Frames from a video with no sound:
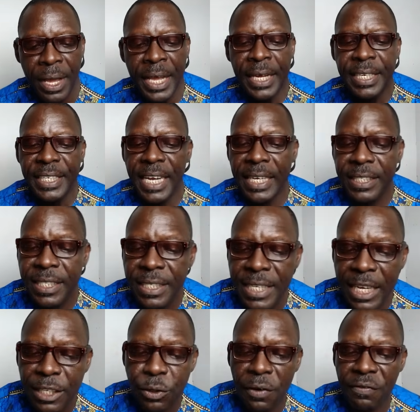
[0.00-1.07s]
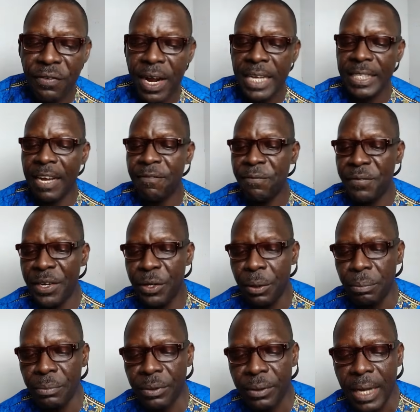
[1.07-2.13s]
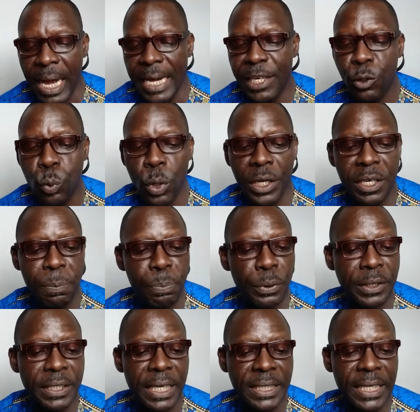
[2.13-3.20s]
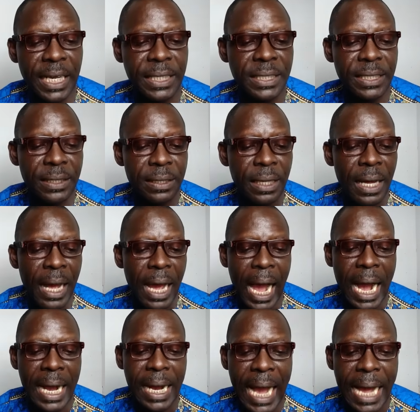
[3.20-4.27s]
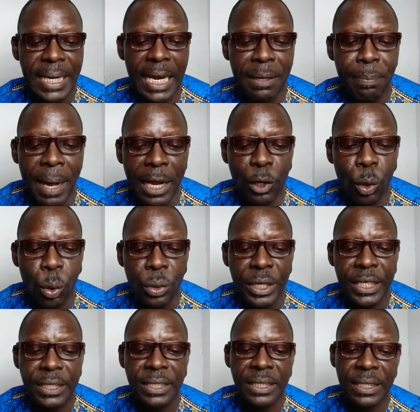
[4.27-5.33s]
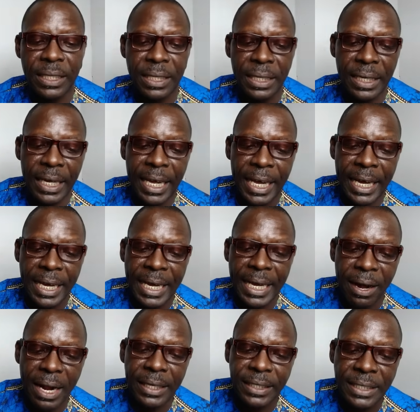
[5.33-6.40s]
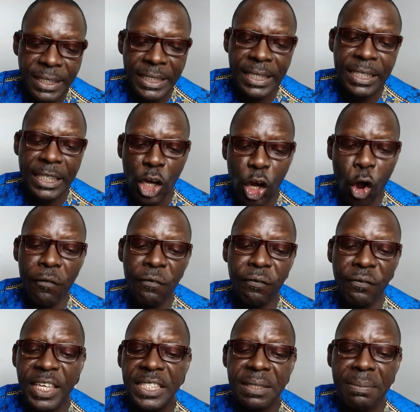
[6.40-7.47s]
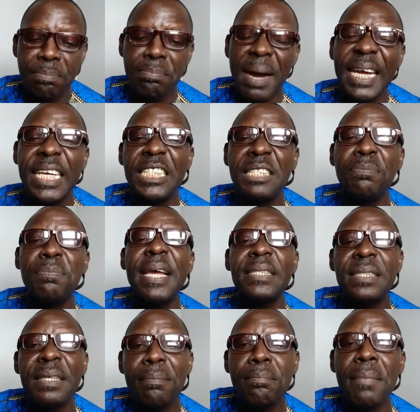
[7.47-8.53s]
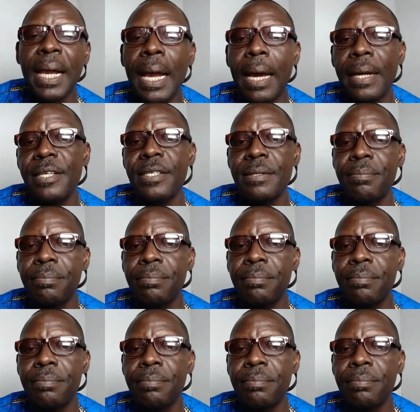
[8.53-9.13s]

The existence of rights and freedoms adequately protected and guarded by law is a guaranteed conflict management mechanism.